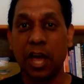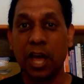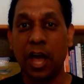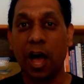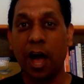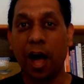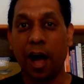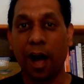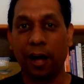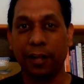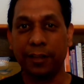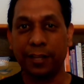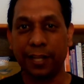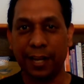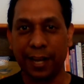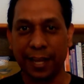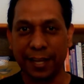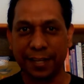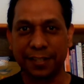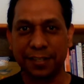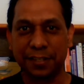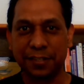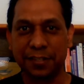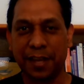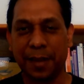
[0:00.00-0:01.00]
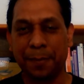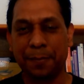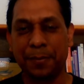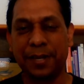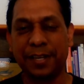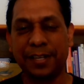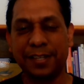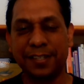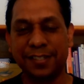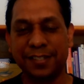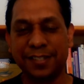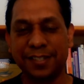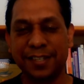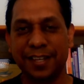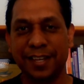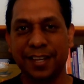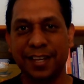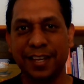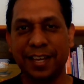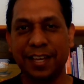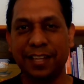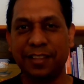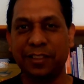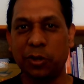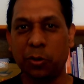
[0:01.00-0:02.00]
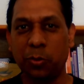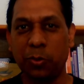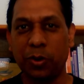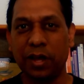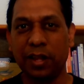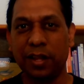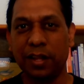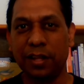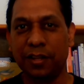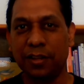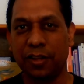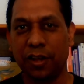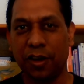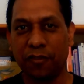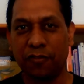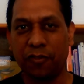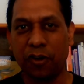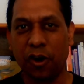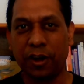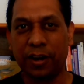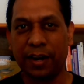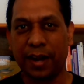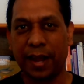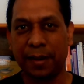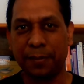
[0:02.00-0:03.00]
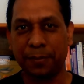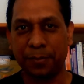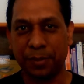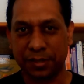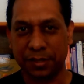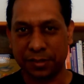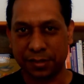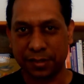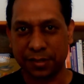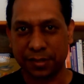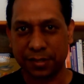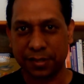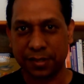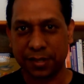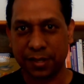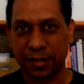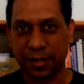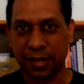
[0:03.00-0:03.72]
on the latest happenings in the world of online business.